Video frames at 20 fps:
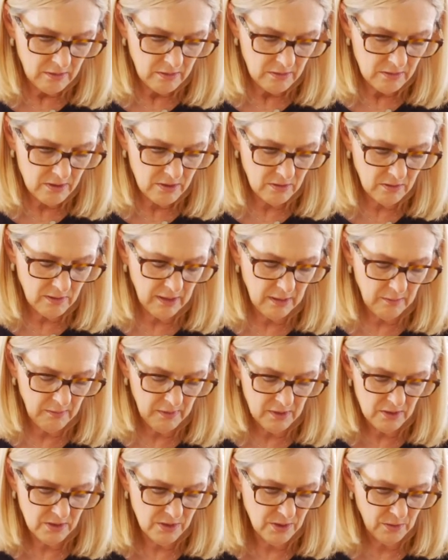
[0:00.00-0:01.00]
So I'm
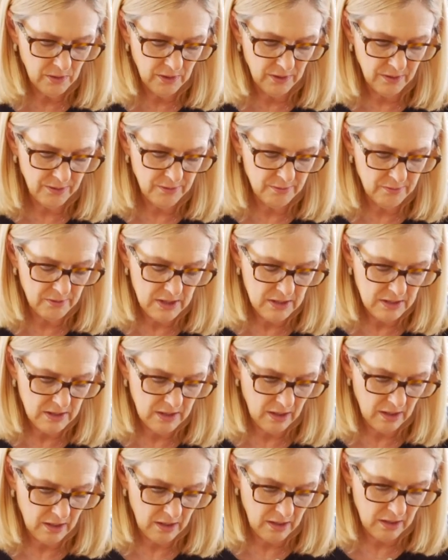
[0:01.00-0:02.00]
going to do it 3
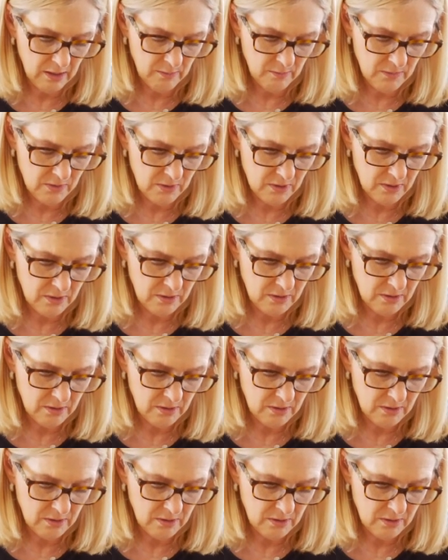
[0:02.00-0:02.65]
times.